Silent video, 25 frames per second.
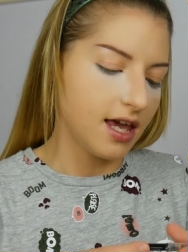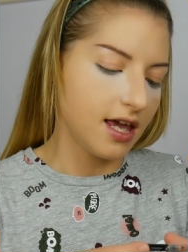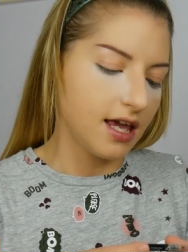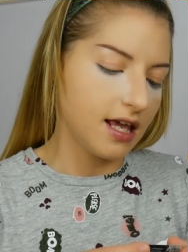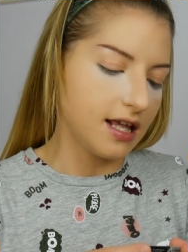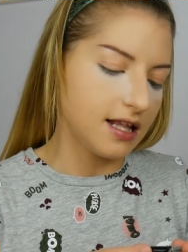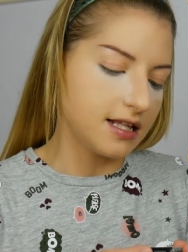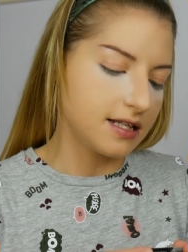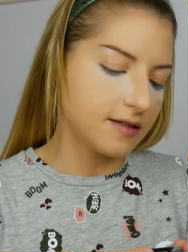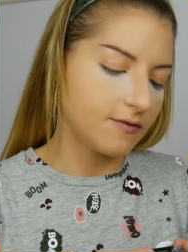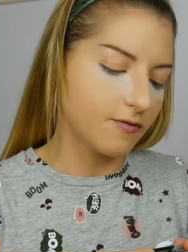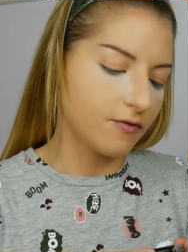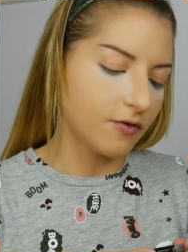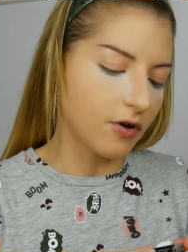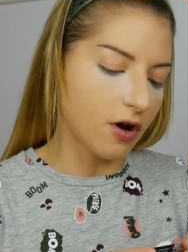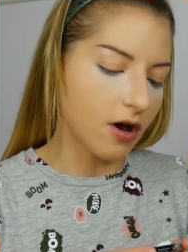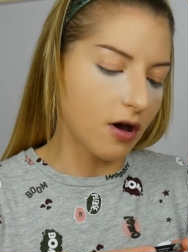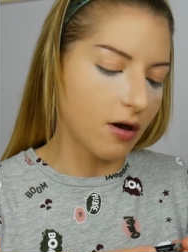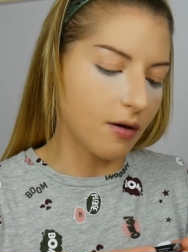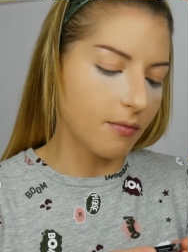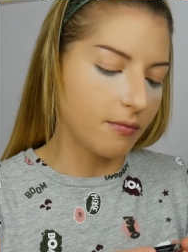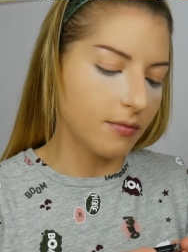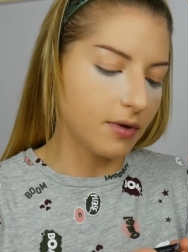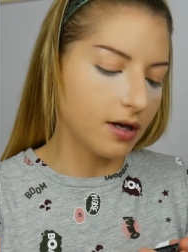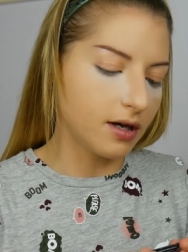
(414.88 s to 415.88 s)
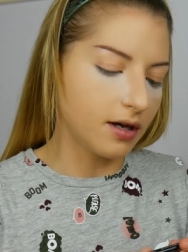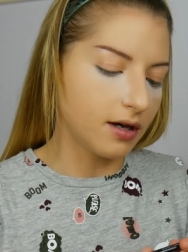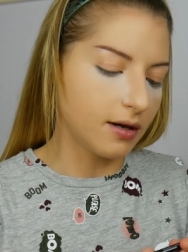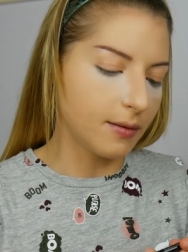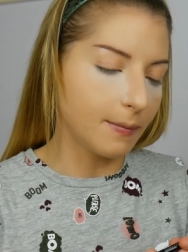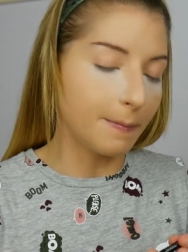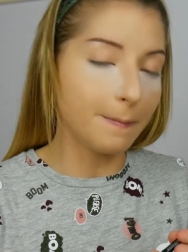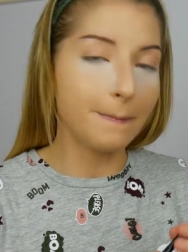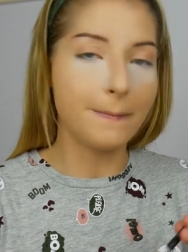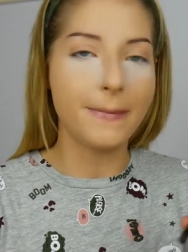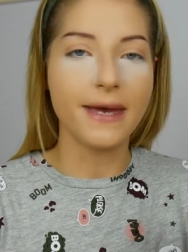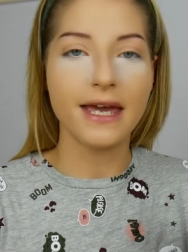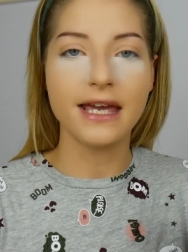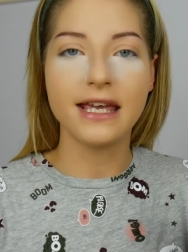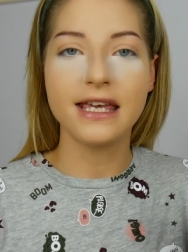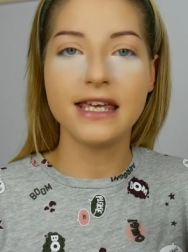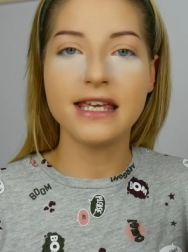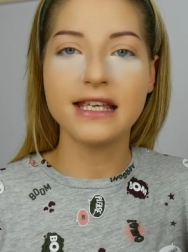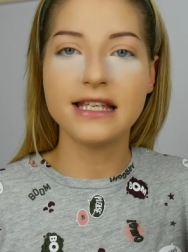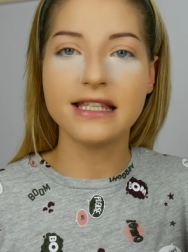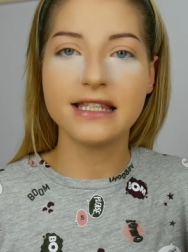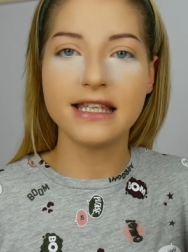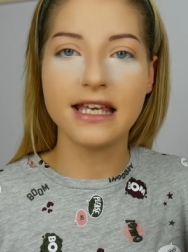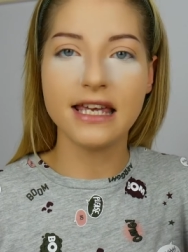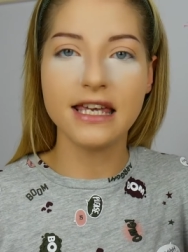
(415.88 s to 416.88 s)
it's from uh, peggy
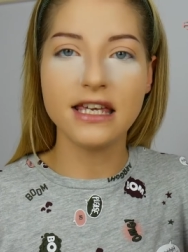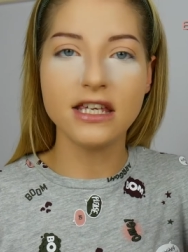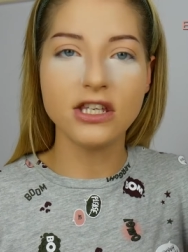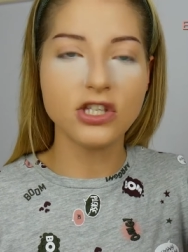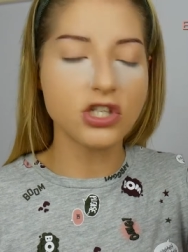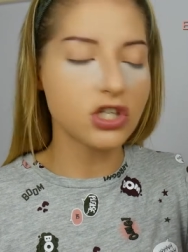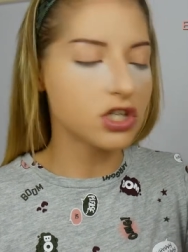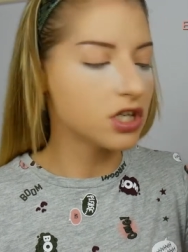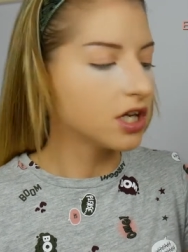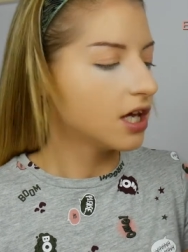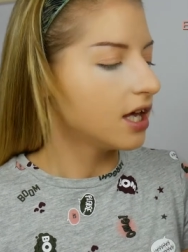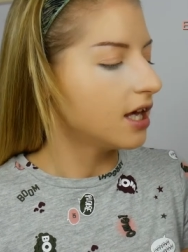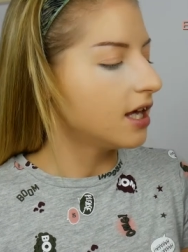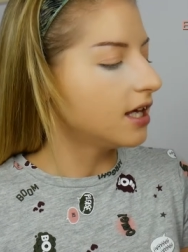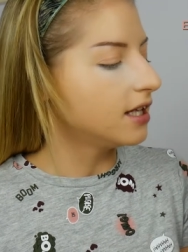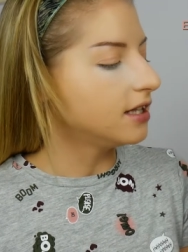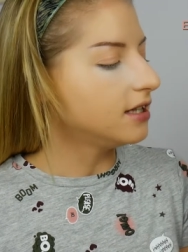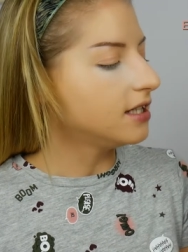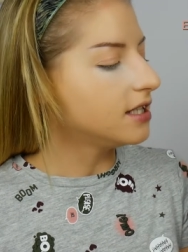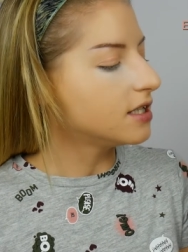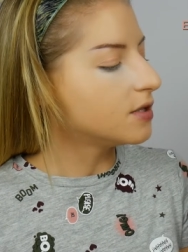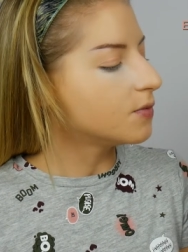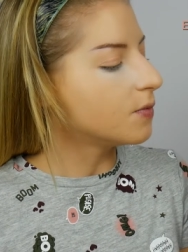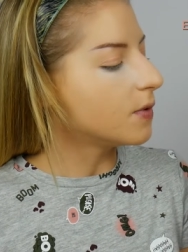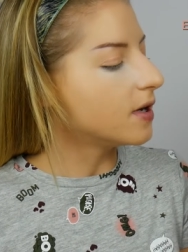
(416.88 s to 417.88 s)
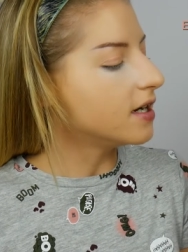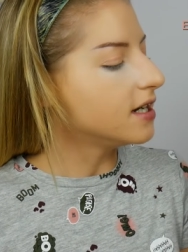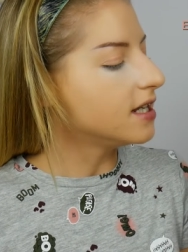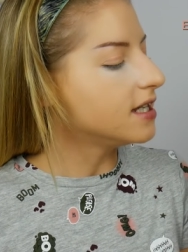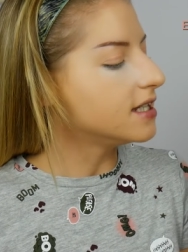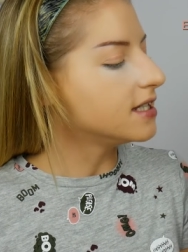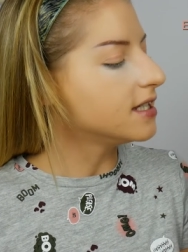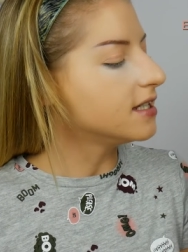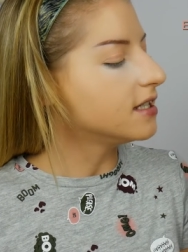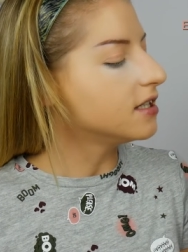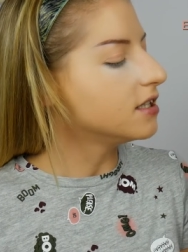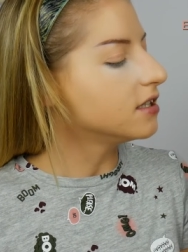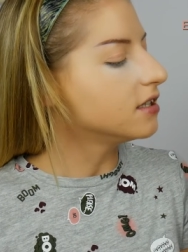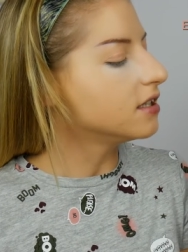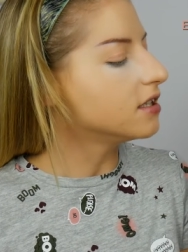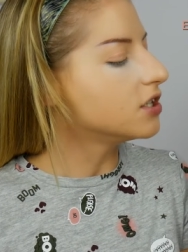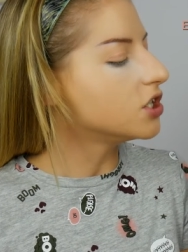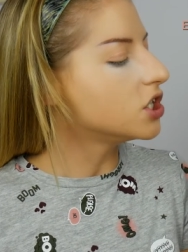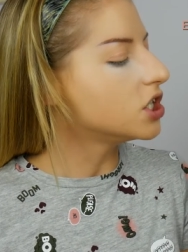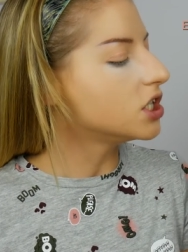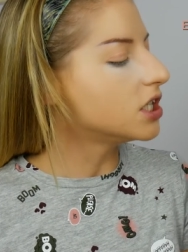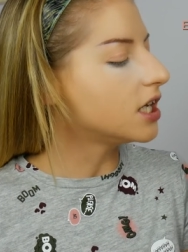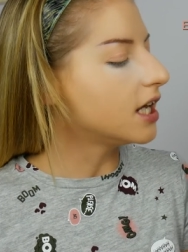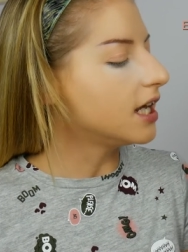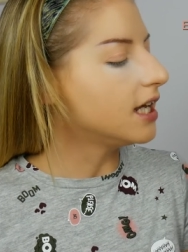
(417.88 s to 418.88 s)
sage this one is in the
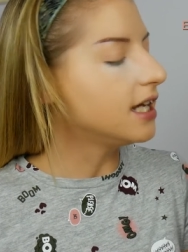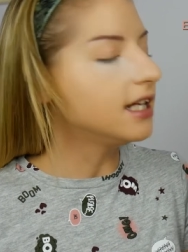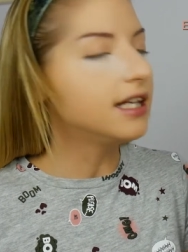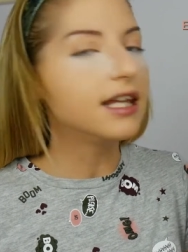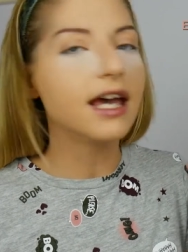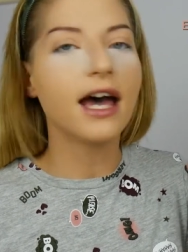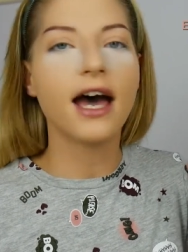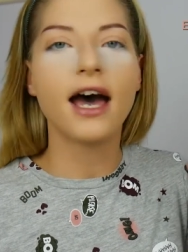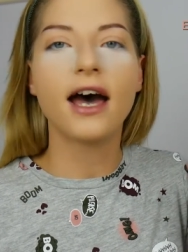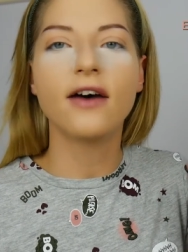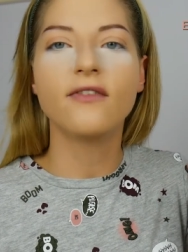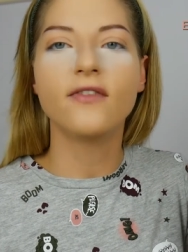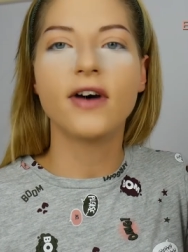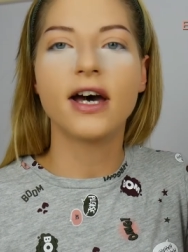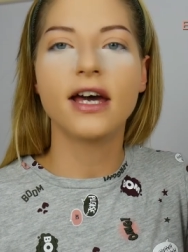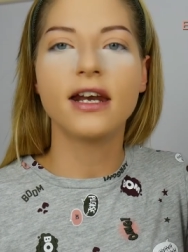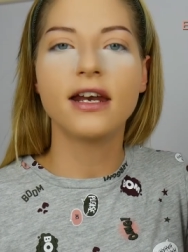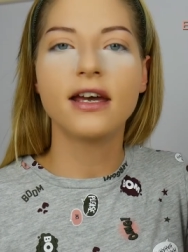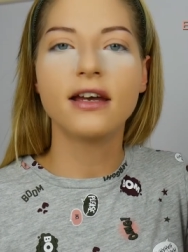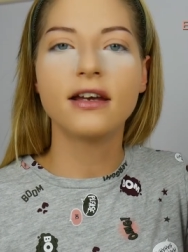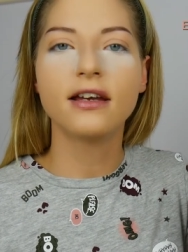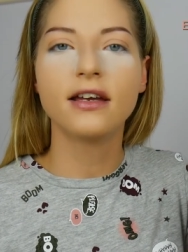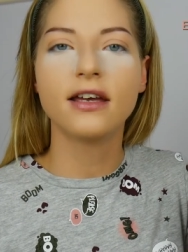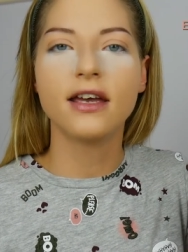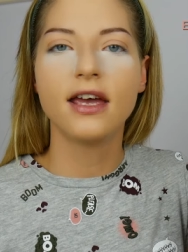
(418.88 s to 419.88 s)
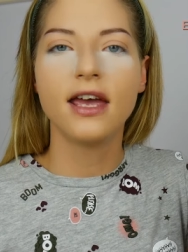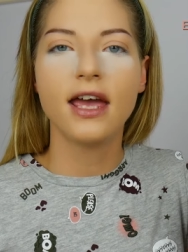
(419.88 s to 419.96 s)
shade havana